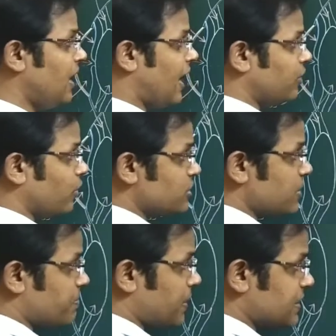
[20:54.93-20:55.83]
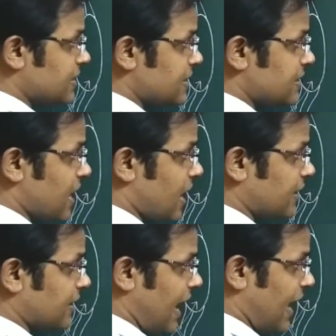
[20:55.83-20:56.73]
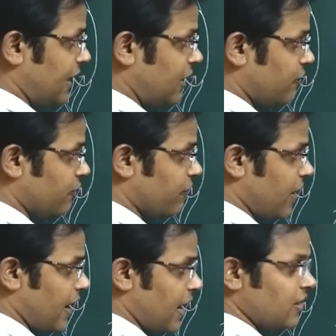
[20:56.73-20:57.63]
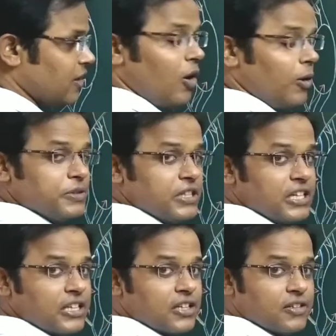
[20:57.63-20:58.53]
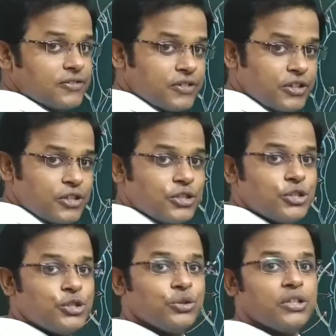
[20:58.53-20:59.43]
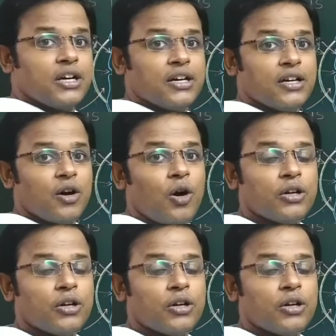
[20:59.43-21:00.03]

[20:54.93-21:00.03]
and those impulses are carried via the optic nerve to the